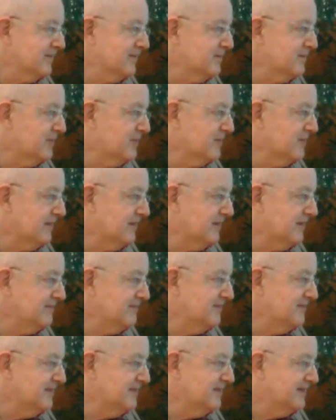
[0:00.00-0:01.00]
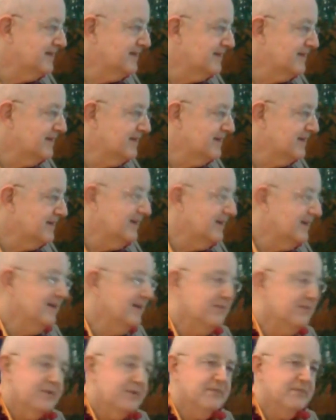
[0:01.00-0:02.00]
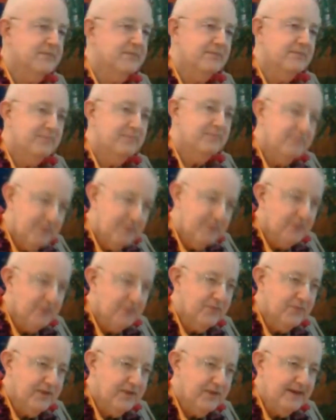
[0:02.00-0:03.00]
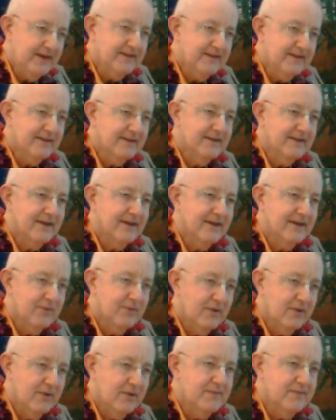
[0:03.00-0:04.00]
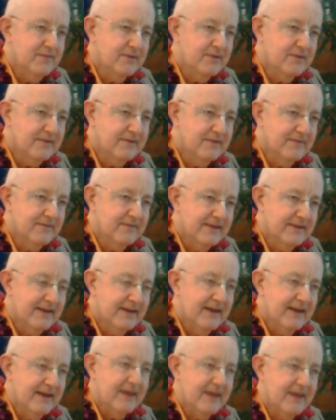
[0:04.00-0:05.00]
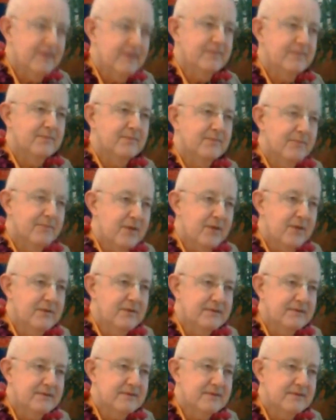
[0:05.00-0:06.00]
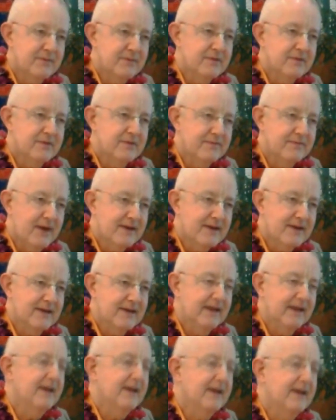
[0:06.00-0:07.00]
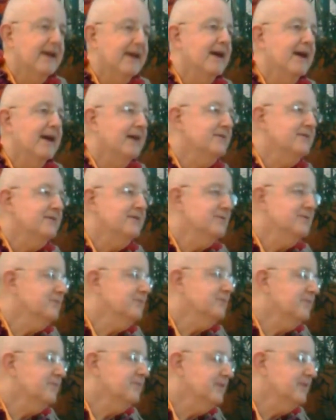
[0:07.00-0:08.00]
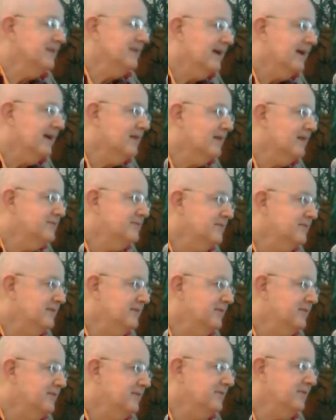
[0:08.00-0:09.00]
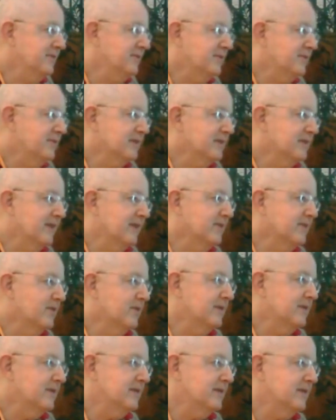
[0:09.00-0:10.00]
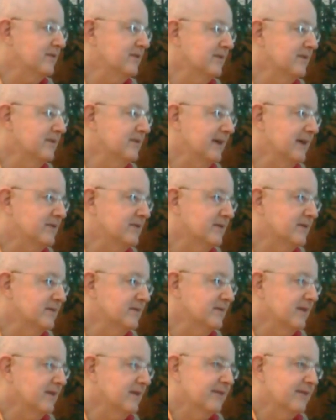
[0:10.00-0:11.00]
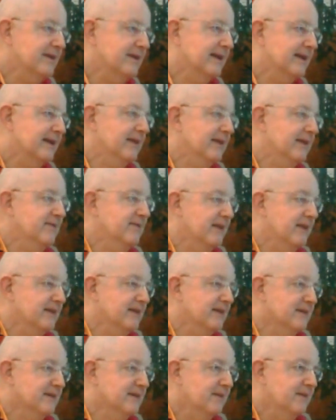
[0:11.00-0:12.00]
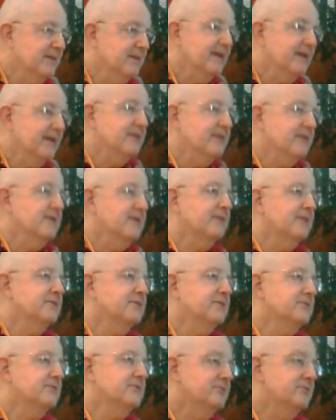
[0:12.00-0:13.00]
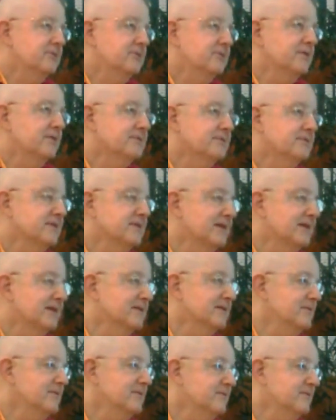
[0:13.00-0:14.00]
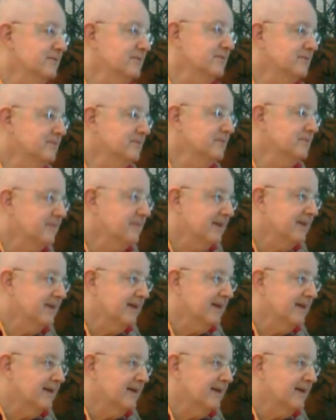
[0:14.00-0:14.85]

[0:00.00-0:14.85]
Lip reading: That's not a good program. But both feet, one boat. And the boat is the boat of bhakti. And you, like Arjuna, you live your life according to your nature. You have to give things up. You have to do those things that you do